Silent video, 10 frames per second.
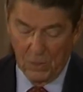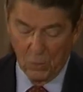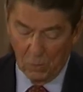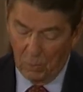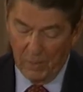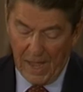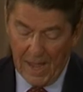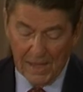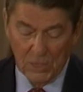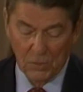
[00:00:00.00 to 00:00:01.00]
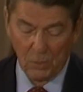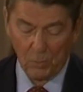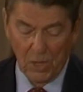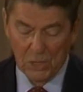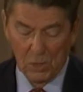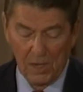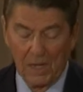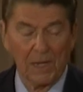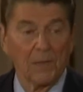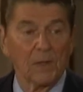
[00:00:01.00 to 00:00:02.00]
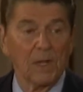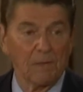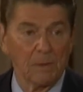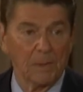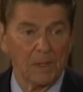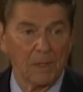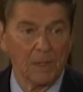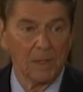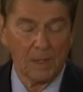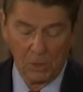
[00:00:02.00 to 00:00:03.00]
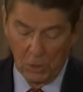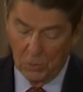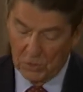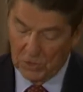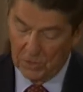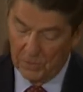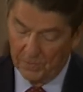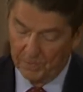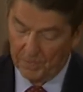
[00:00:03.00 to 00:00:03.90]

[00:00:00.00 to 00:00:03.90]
nor will we ask nor pressure any other government to do so.